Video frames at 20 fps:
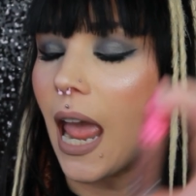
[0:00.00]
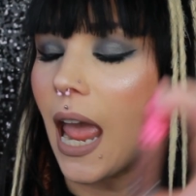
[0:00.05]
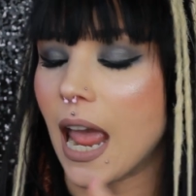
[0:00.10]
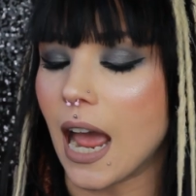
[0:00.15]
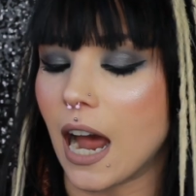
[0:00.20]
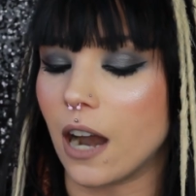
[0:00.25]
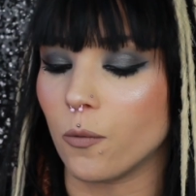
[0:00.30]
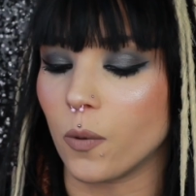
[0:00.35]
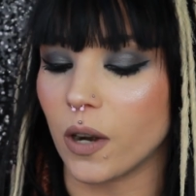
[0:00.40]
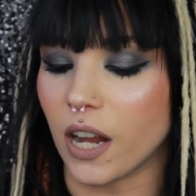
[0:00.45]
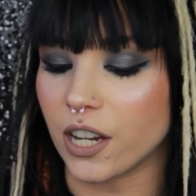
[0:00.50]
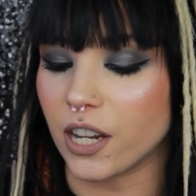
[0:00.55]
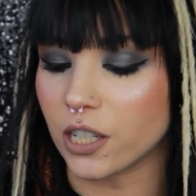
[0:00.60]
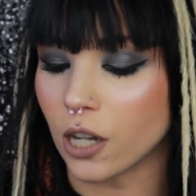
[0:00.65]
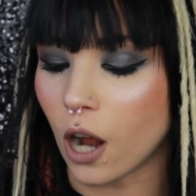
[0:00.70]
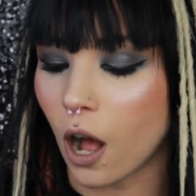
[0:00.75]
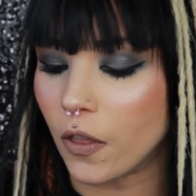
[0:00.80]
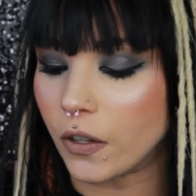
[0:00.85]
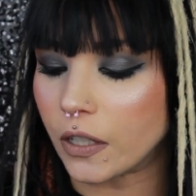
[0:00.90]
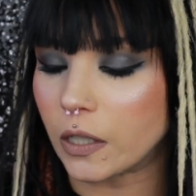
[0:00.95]
And when I
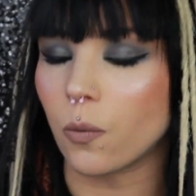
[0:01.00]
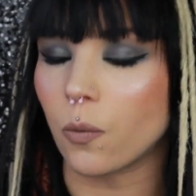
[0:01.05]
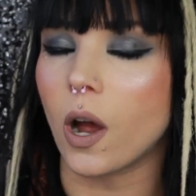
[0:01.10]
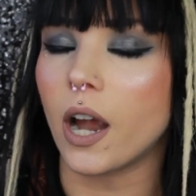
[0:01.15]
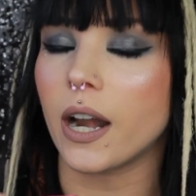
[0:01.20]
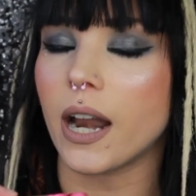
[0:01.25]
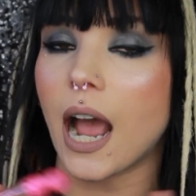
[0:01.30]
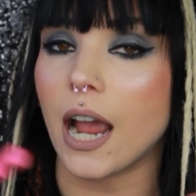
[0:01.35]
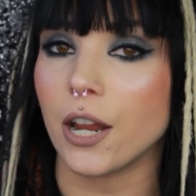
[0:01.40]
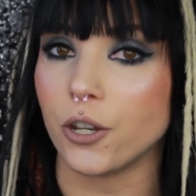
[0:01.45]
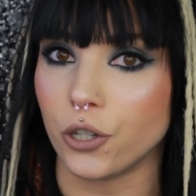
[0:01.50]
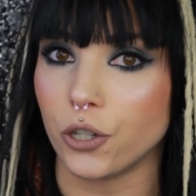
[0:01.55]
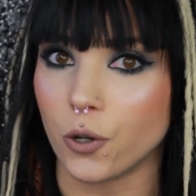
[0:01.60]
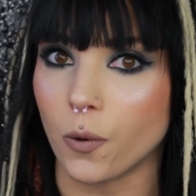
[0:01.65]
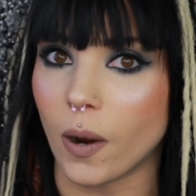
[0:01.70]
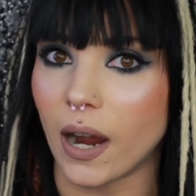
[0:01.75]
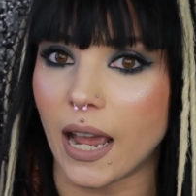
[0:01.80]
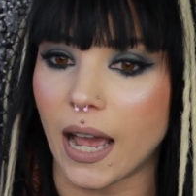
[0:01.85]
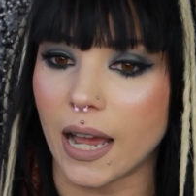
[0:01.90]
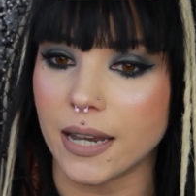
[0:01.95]
saw this one, I
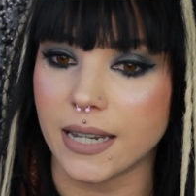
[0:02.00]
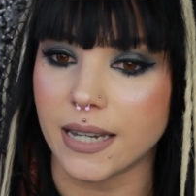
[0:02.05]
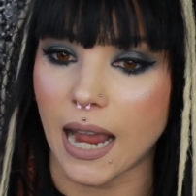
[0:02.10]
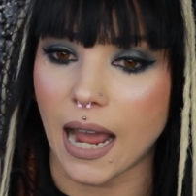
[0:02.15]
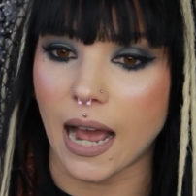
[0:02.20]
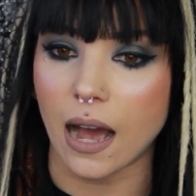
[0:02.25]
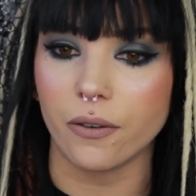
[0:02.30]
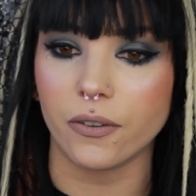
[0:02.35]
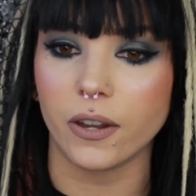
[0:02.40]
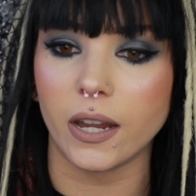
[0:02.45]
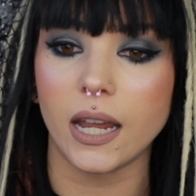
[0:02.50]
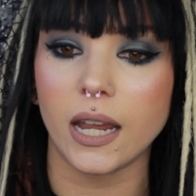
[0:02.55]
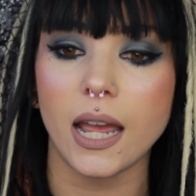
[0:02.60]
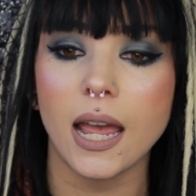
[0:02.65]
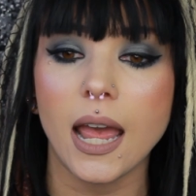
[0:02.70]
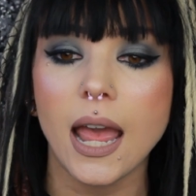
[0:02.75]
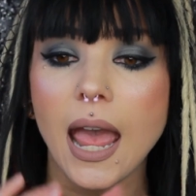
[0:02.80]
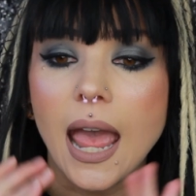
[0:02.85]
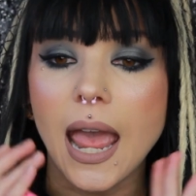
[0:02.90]
knew I had to have it